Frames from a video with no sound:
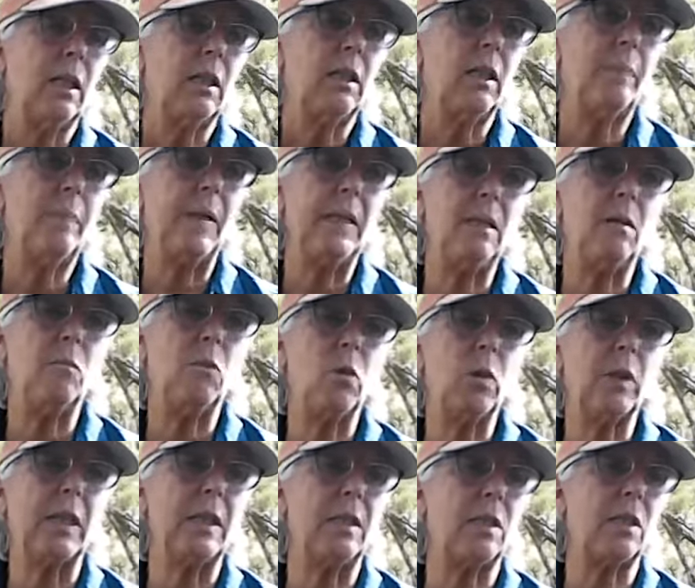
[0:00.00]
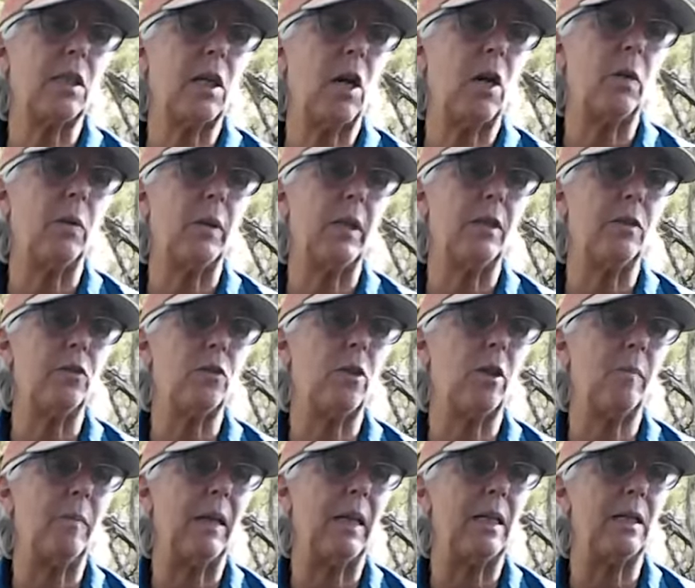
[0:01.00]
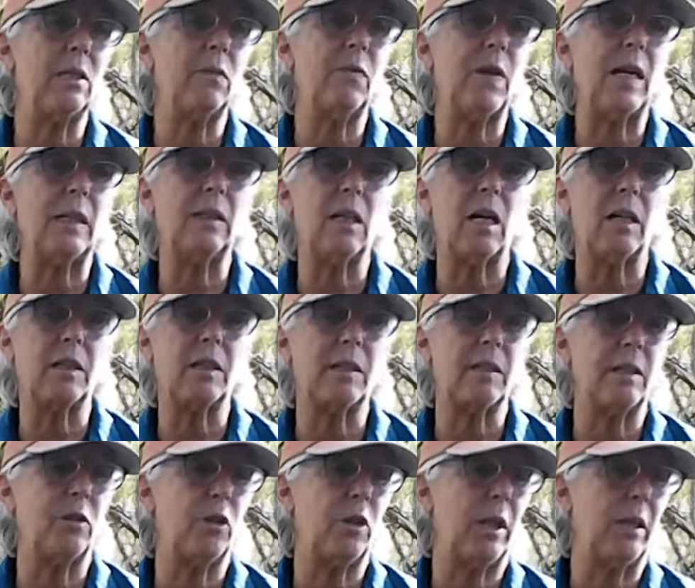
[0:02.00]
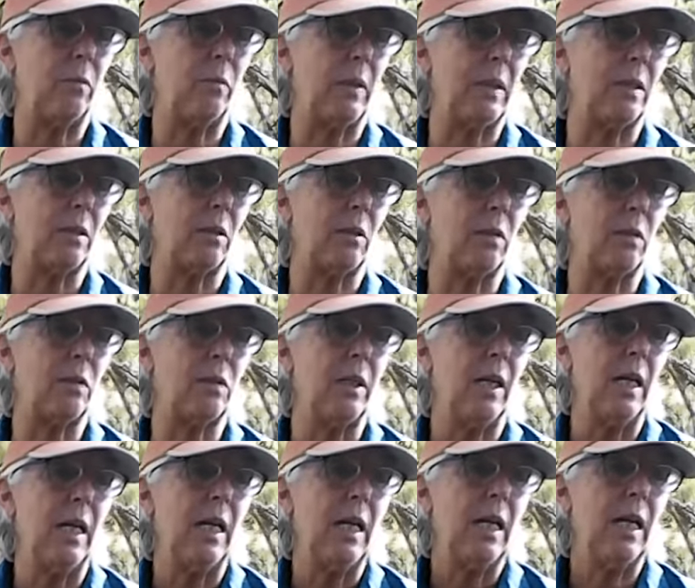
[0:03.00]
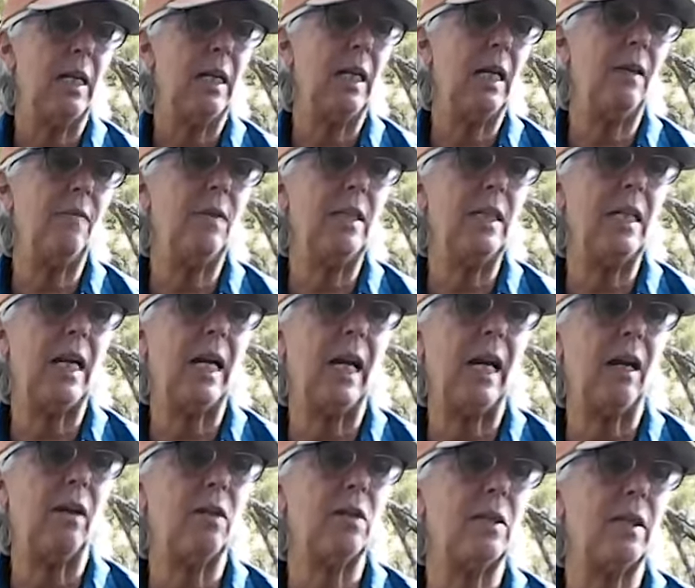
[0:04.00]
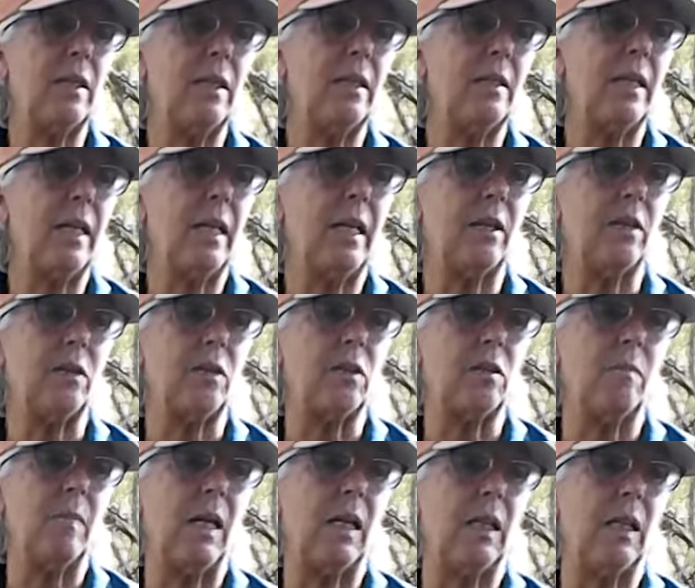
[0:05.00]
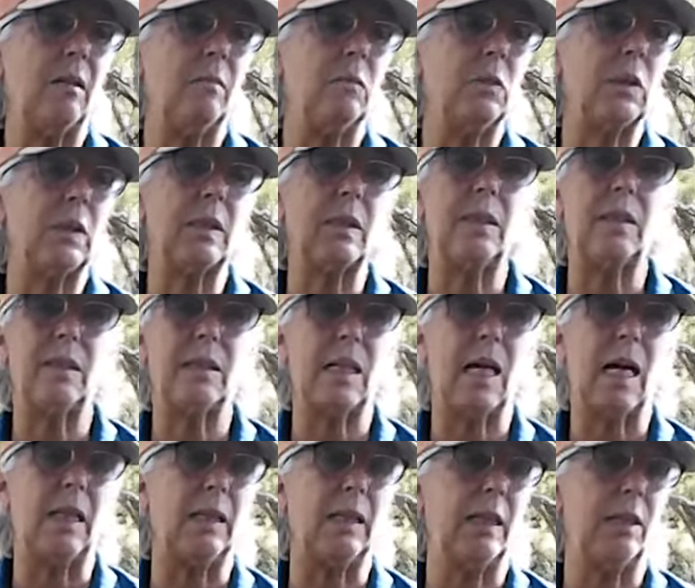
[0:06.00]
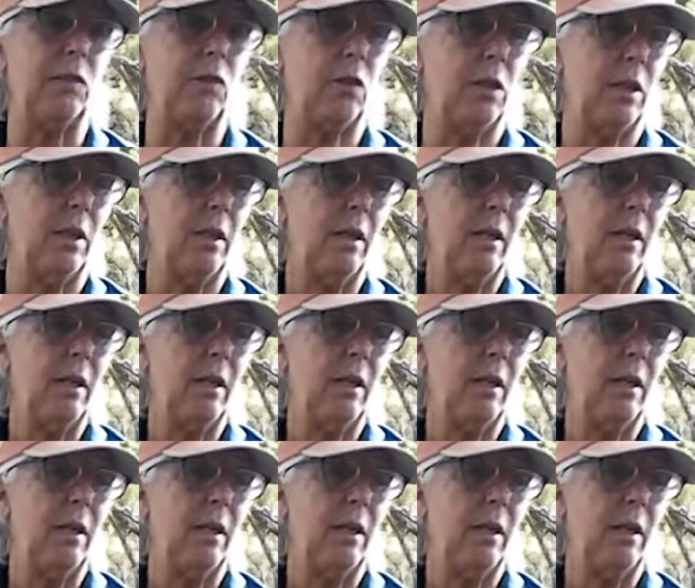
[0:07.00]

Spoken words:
clipping the Morgan's coat and trimming his fetlocks and chin whiskers, and even the hairs in his ears to make him look stylish.